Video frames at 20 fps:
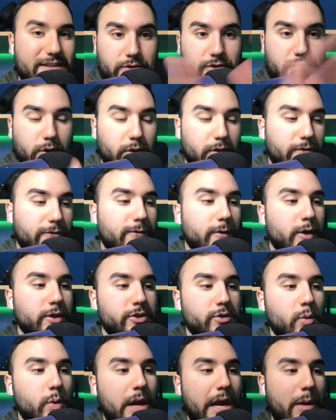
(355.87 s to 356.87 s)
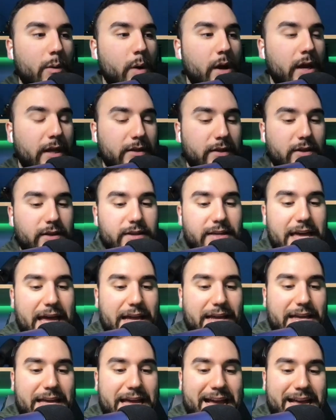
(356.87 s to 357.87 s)
So the first one I want to look
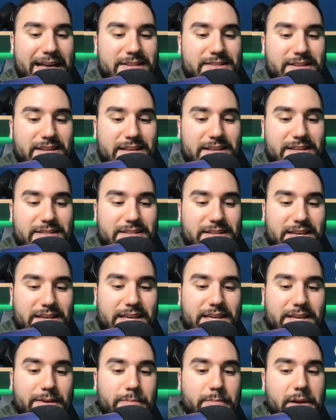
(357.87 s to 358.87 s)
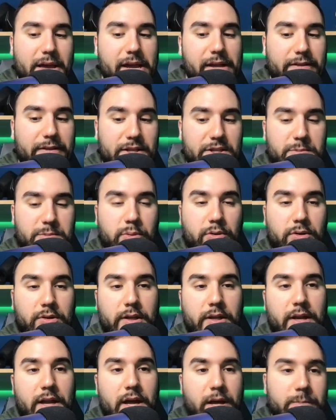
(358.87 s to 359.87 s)
at, guys, is eBay. Let's pull
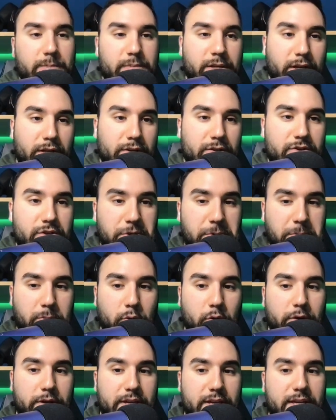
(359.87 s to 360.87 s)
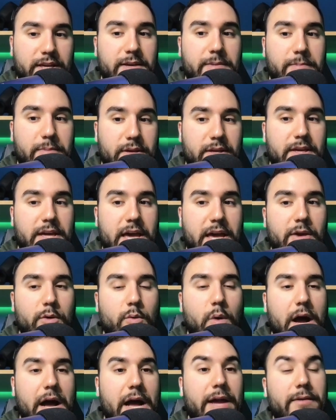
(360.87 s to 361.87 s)
it up. Ticker symbol
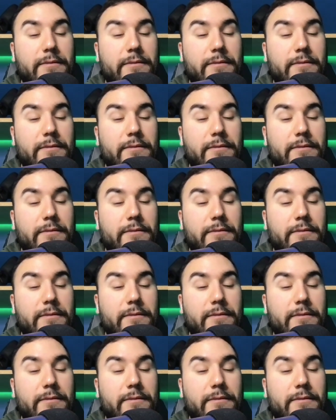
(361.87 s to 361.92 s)
EBAY.